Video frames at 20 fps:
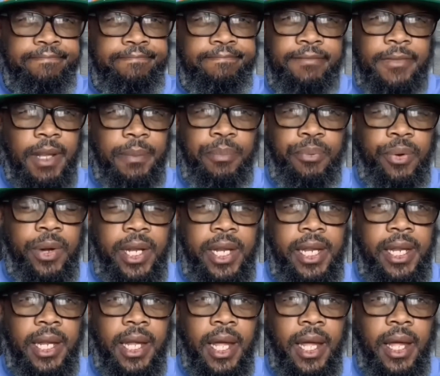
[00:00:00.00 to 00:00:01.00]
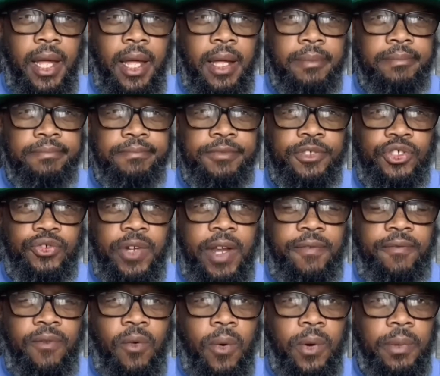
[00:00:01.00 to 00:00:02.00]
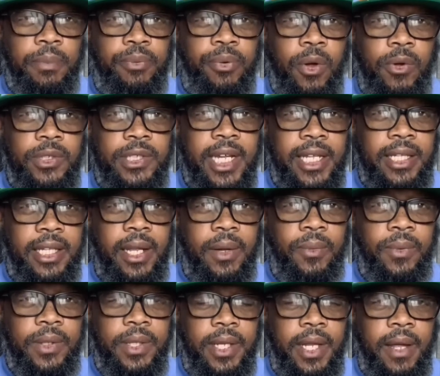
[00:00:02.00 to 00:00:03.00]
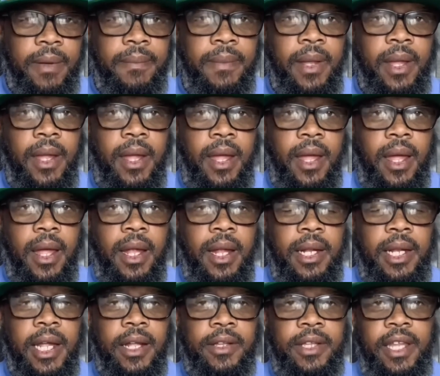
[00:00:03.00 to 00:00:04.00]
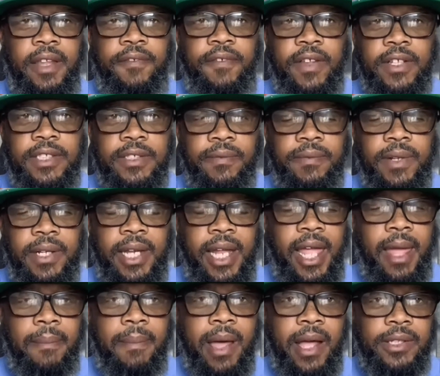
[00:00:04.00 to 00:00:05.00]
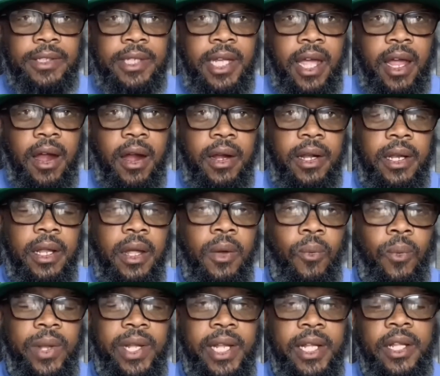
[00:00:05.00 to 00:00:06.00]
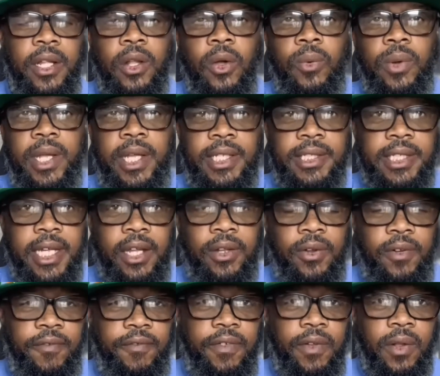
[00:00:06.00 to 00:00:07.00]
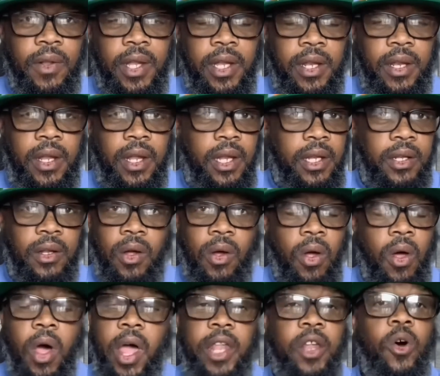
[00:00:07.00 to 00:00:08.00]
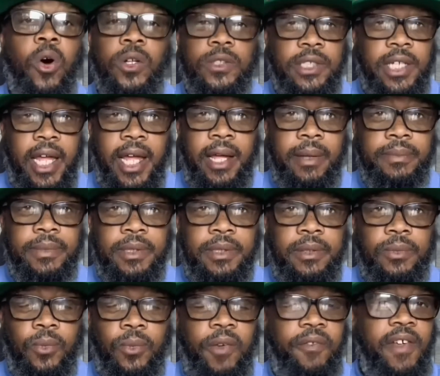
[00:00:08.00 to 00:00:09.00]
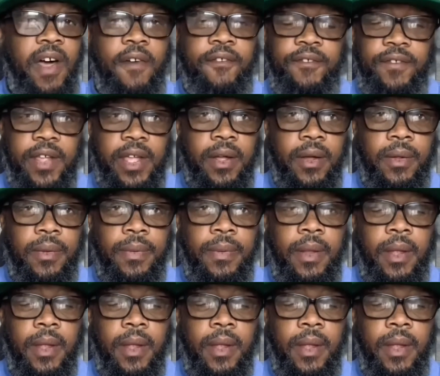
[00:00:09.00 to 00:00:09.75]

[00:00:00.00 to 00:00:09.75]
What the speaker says: Pretty straightforward approach, I think, with them. Now, defensively, they got Myles Garrett. We need to know where he's at on the field at all times, without fail.